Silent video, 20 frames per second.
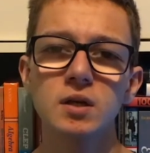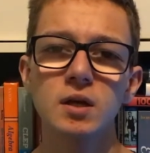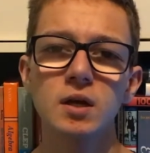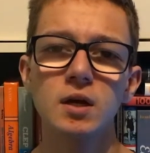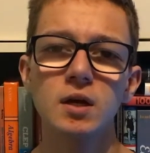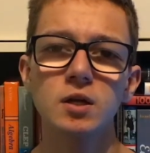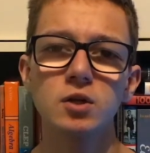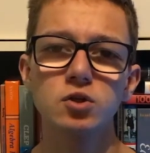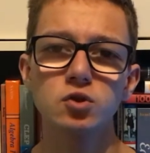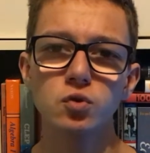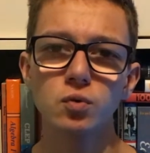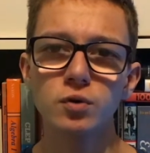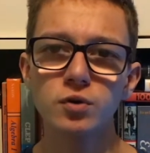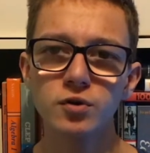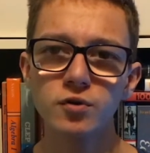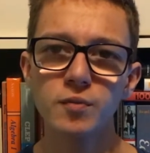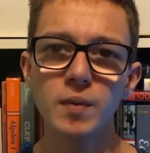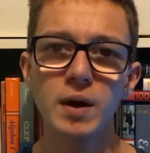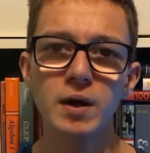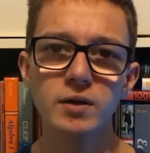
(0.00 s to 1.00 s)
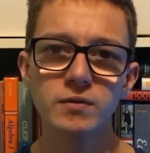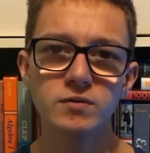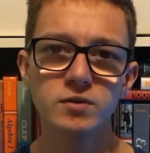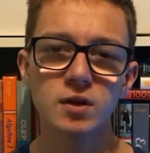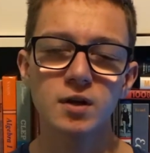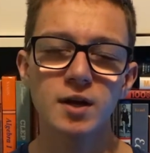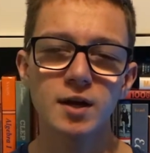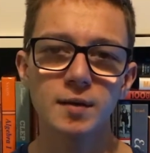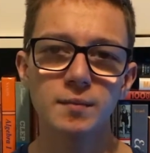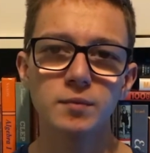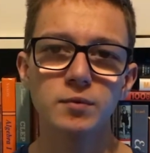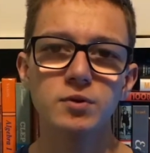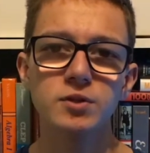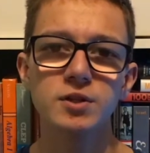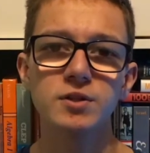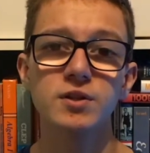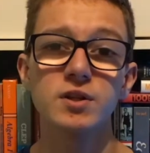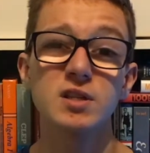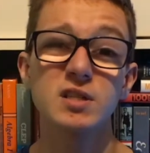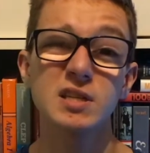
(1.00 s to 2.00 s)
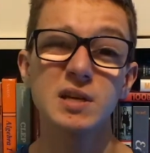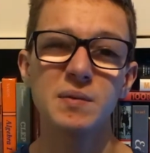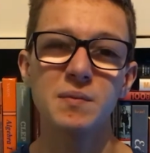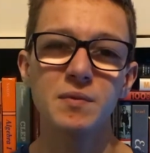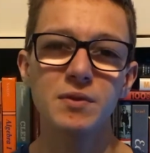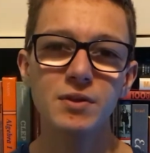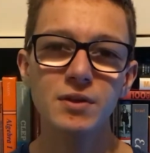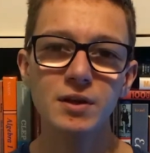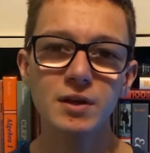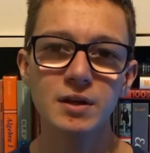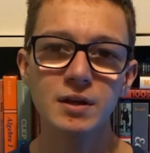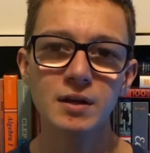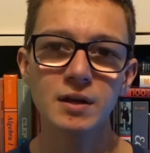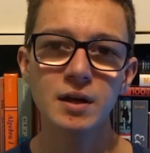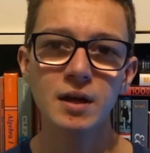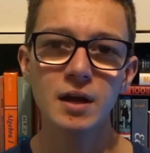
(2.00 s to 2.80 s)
a shorter amount of time learning the same thing